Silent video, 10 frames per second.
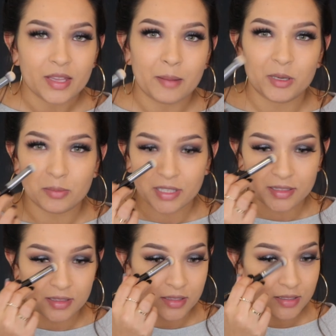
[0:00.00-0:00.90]
I'm gonna
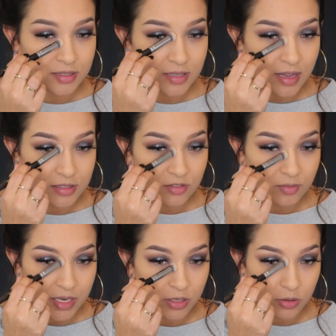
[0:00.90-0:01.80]
blend the sides of
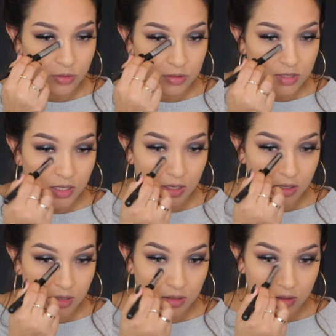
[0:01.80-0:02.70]
my nose
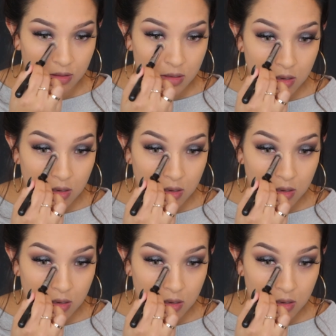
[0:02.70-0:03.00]
in